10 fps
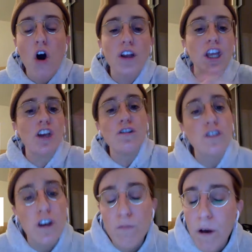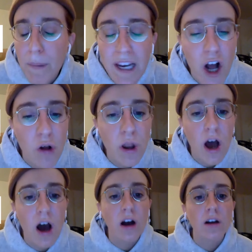or the YouTube will be no
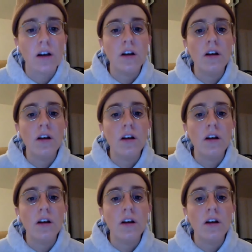long.